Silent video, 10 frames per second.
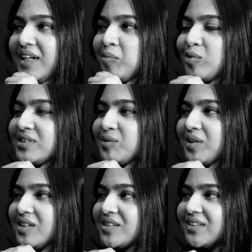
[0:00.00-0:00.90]
What I mostly
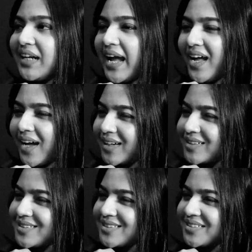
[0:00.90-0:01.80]
watch are
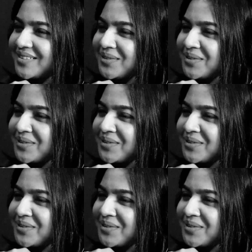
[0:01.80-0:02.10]
hacks.